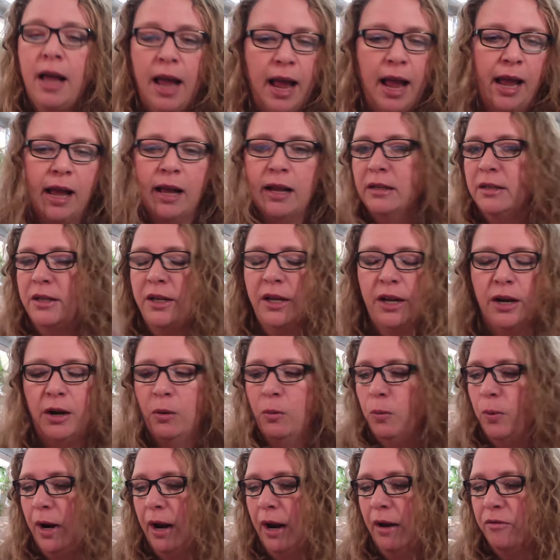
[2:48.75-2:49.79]
And, you know,
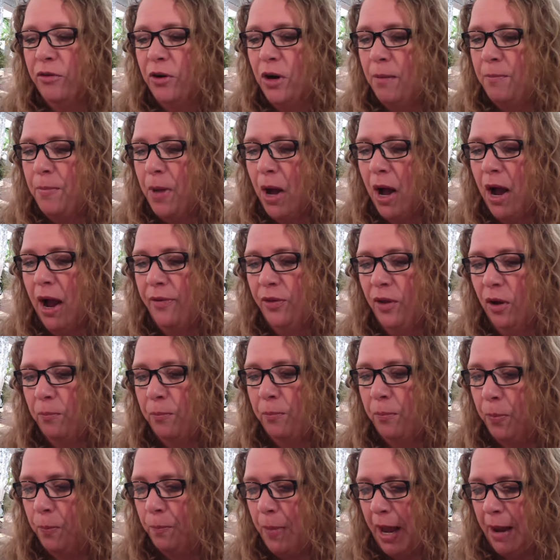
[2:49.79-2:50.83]
whatever. I'm behind the
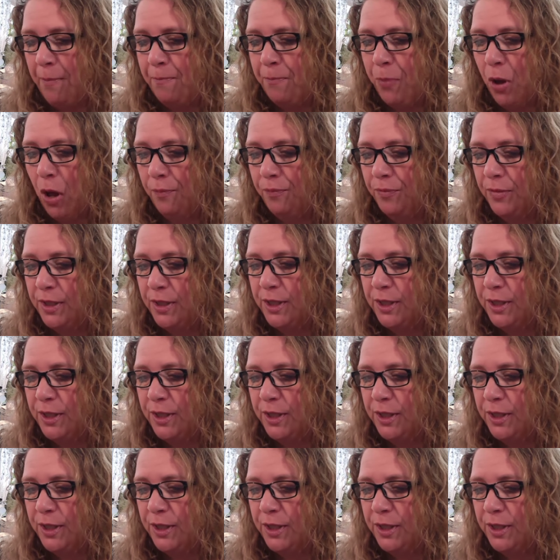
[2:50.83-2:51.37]
eight ball.